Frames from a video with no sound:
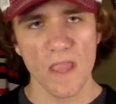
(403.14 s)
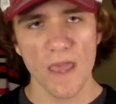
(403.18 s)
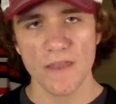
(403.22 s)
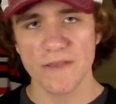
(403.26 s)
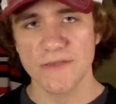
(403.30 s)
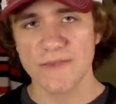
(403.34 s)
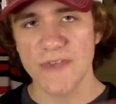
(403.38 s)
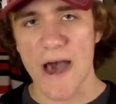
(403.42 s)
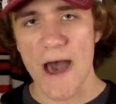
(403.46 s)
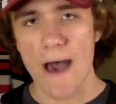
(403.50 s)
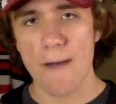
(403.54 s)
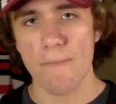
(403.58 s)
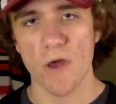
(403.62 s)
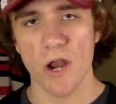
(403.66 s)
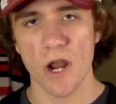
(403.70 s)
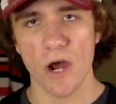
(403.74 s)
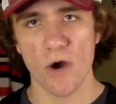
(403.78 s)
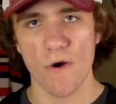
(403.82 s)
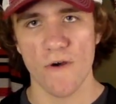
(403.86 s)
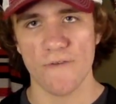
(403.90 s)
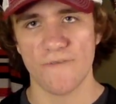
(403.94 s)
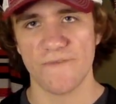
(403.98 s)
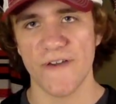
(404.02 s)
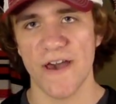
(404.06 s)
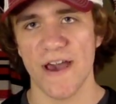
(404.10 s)

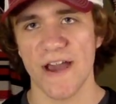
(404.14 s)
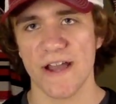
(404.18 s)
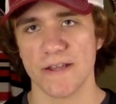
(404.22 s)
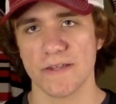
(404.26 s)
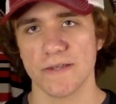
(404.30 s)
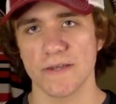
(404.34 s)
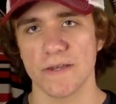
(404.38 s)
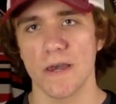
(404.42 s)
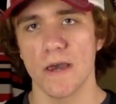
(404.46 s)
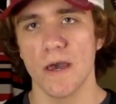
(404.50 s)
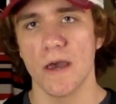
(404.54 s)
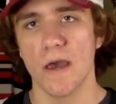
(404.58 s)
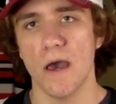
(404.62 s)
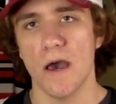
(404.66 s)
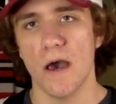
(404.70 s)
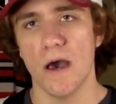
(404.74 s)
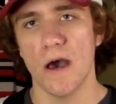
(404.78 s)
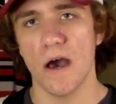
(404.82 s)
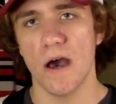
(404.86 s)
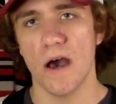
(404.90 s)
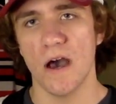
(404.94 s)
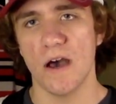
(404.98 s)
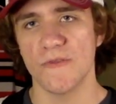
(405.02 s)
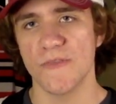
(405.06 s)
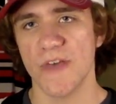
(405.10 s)
domino effect
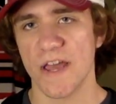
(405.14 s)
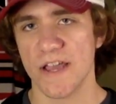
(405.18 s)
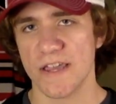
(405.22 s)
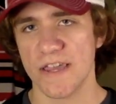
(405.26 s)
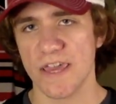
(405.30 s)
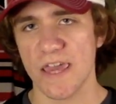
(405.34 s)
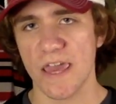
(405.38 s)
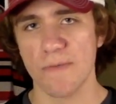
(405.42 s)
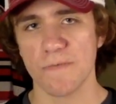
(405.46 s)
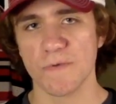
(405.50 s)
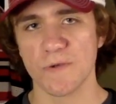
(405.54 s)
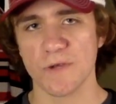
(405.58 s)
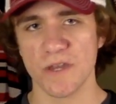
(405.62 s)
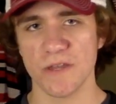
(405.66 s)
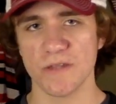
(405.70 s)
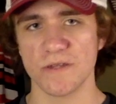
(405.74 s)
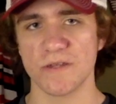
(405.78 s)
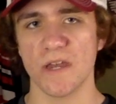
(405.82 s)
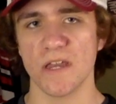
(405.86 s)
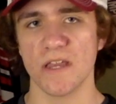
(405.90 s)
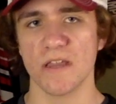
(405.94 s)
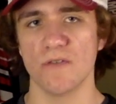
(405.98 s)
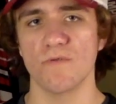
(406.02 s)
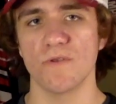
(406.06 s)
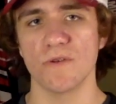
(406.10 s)
that keeps
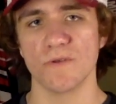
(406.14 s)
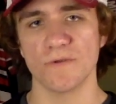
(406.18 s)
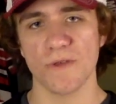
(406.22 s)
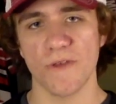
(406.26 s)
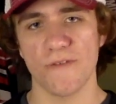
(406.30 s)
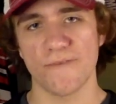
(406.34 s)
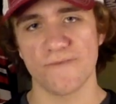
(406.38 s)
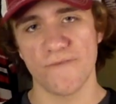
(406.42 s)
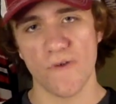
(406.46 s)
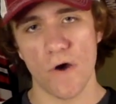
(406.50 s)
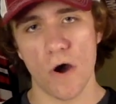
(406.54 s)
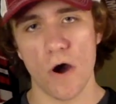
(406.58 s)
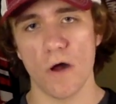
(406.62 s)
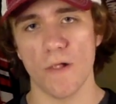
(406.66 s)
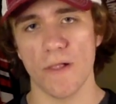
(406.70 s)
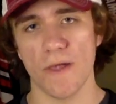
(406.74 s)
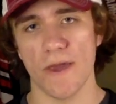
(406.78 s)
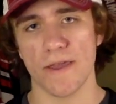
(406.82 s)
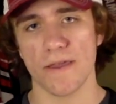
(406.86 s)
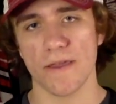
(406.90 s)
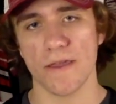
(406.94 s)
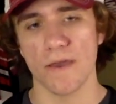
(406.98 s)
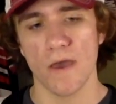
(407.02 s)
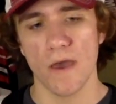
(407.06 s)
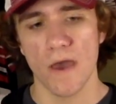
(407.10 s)
continuously
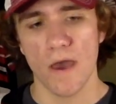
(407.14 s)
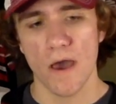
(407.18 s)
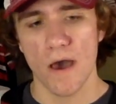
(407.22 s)
falling,